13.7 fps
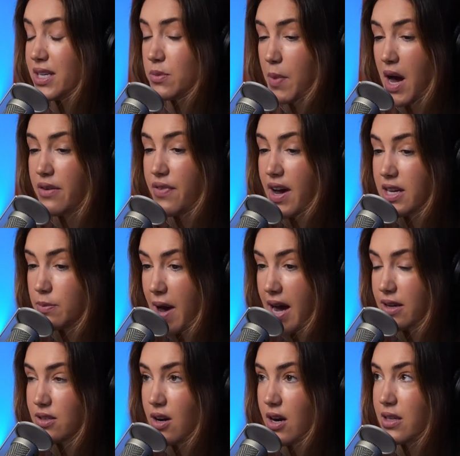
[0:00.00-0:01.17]
Spotify is
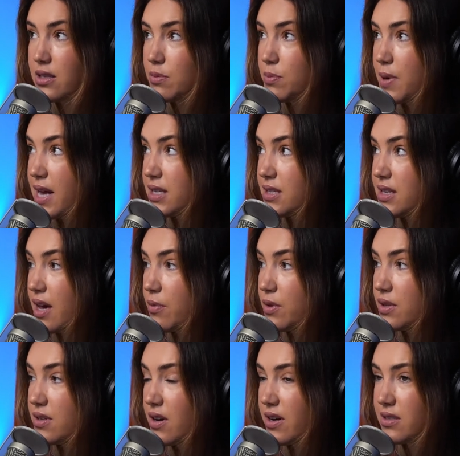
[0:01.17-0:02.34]
back. Sorry, that's bad to say
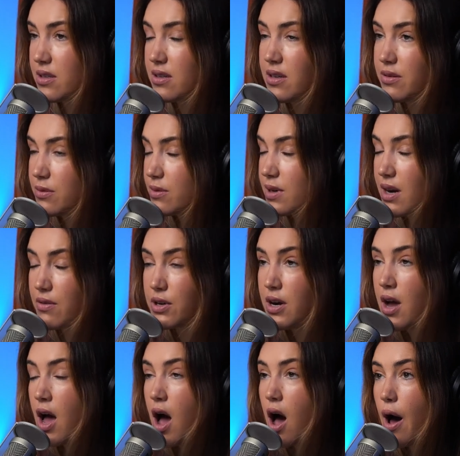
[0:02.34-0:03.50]
with Sirius, although whatever.
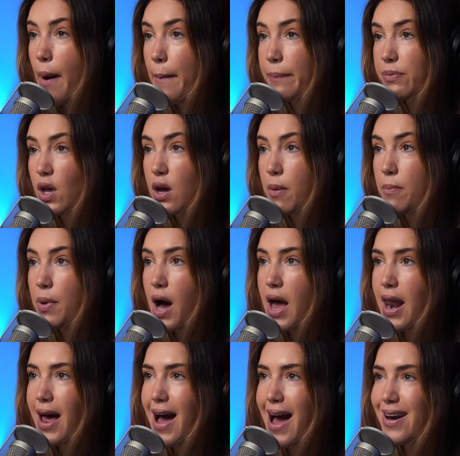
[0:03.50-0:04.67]

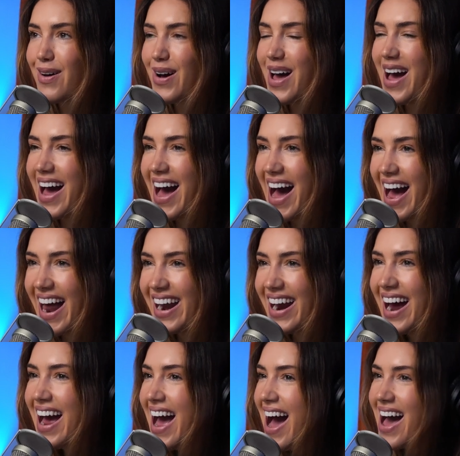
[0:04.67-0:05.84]
But I don't
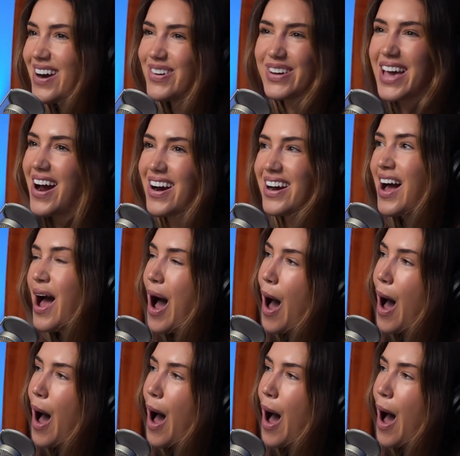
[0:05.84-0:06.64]
care.